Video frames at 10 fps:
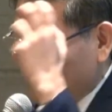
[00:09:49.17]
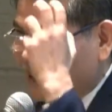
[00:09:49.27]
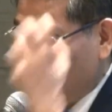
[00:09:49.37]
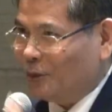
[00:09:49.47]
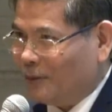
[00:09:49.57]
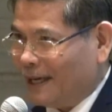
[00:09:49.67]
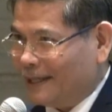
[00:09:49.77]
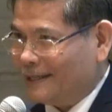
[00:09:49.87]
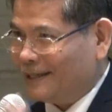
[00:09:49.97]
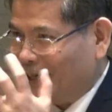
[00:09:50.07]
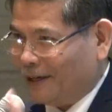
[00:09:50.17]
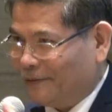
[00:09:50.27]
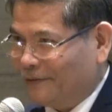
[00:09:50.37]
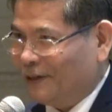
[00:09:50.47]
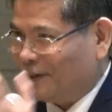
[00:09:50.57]
the nuance
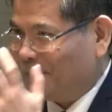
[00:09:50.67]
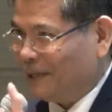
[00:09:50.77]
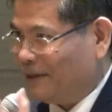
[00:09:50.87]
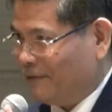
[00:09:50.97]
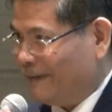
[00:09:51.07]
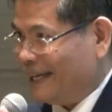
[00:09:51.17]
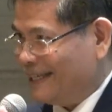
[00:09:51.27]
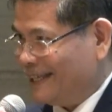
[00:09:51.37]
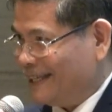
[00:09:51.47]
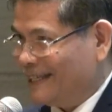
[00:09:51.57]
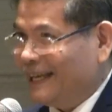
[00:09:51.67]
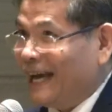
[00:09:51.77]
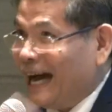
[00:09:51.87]
of comparative advantage,